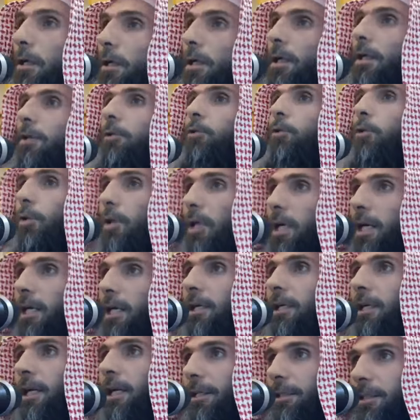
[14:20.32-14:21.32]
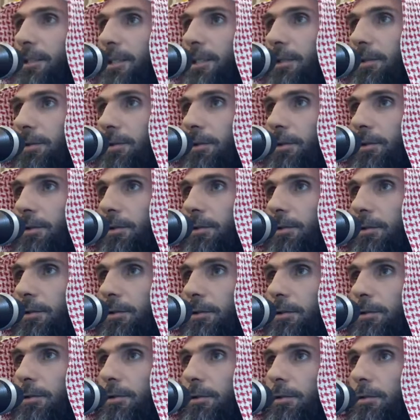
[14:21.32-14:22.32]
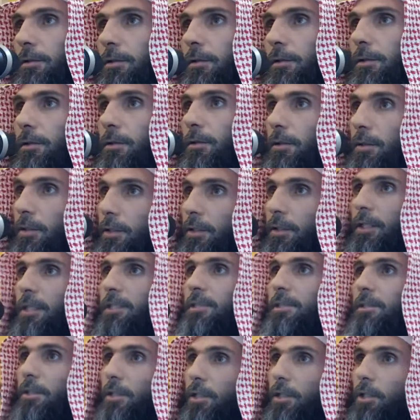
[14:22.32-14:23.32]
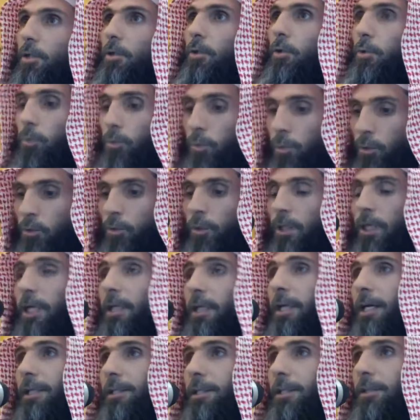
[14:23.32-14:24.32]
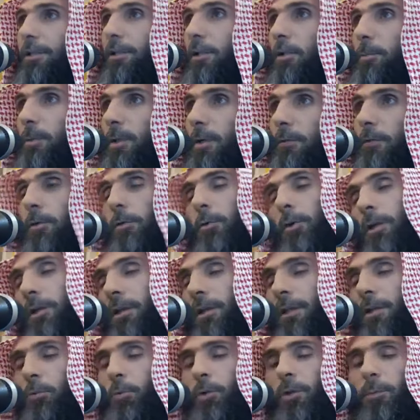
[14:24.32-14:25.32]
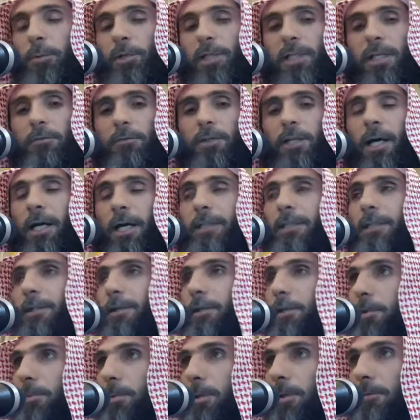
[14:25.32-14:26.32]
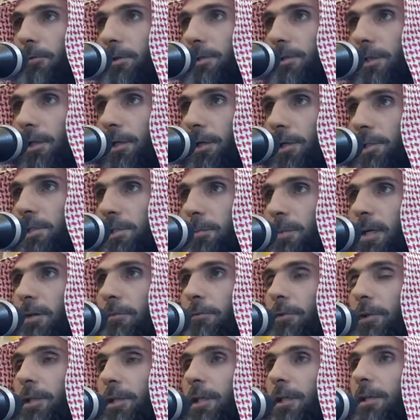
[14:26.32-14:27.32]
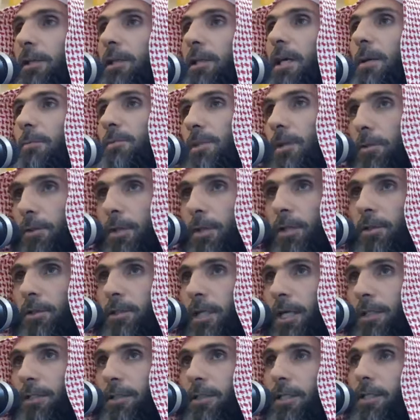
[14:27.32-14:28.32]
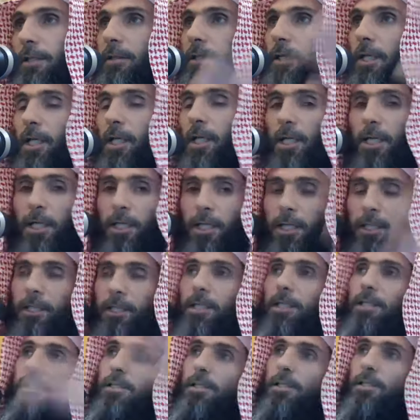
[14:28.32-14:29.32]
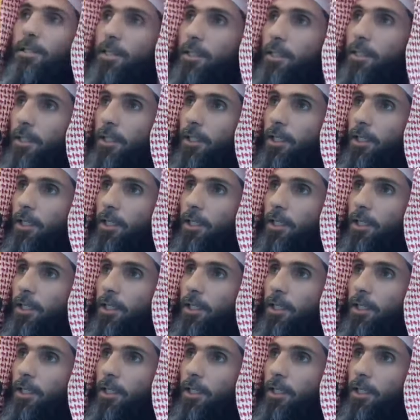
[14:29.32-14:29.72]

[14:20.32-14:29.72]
In Quran and Hadith. That's the Quran Hadith of the Prophet. We believe in the Hadith of the Prophet. Yeah, so everything that comes authentic Hadith, it is.